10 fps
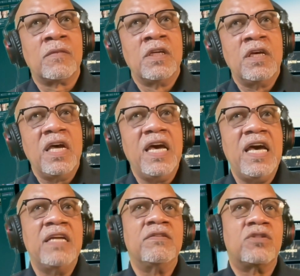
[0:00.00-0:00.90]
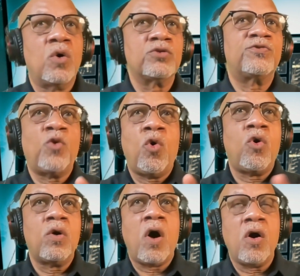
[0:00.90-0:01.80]
and those four
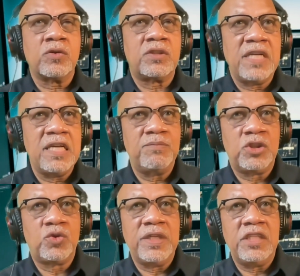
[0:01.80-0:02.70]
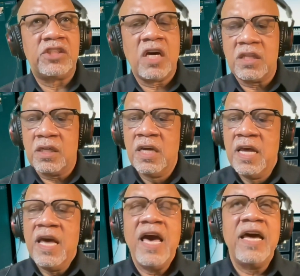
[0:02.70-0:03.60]
alternated between each other,
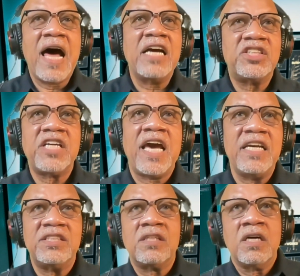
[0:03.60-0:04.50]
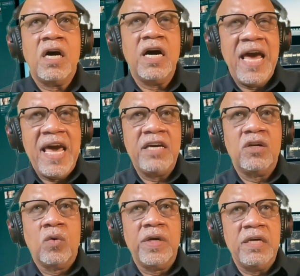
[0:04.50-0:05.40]
and I changed an angle
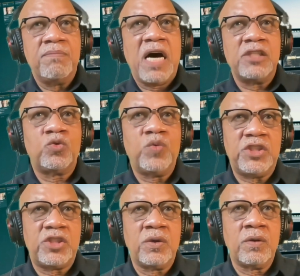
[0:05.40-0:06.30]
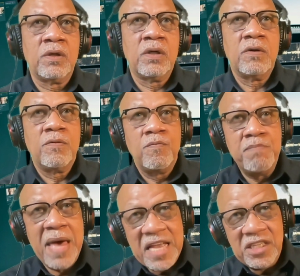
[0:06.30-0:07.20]
in my switcher
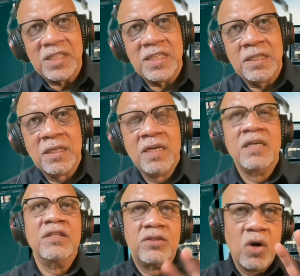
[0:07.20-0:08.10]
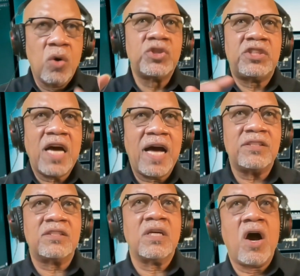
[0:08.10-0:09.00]
manually, those
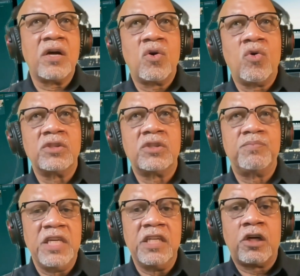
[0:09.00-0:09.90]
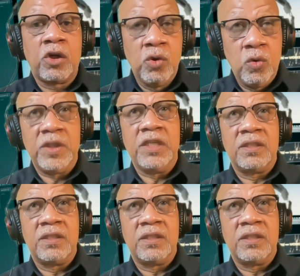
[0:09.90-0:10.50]
shots are going to be included